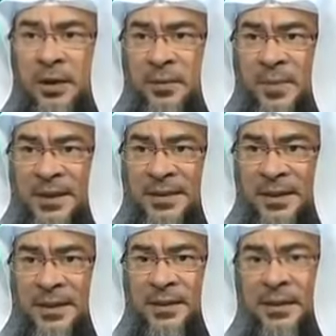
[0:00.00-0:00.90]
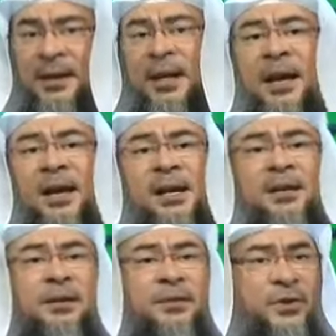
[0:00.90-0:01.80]
who are in their menses
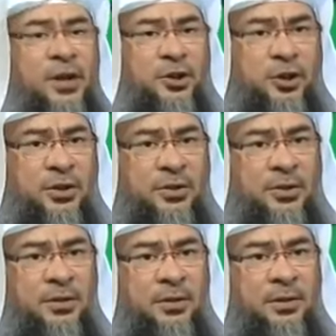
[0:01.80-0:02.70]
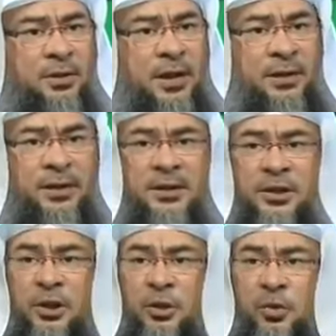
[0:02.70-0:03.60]
and the virgins in
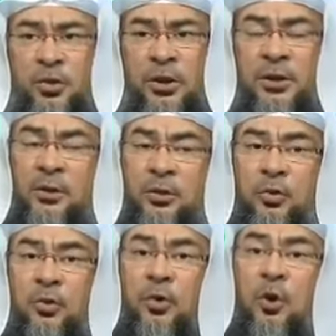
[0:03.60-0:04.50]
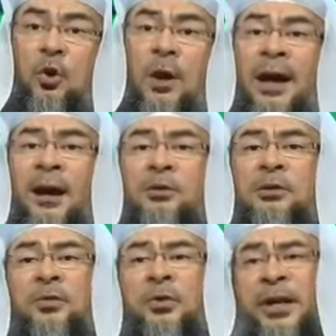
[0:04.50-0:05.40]
their seclusion to go
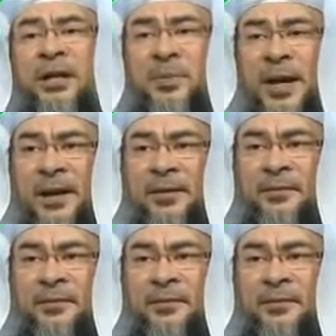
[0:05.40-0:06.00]
out for Eid